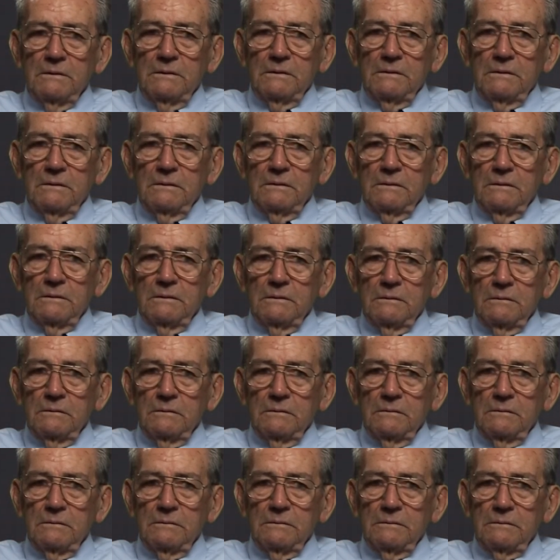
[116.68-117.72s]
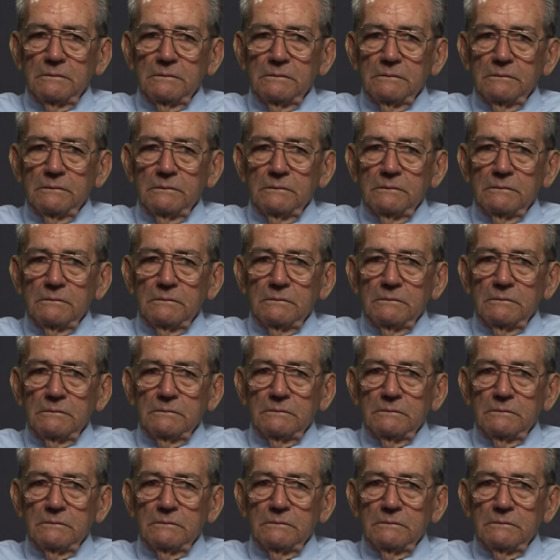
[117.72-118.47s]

Nothing is said.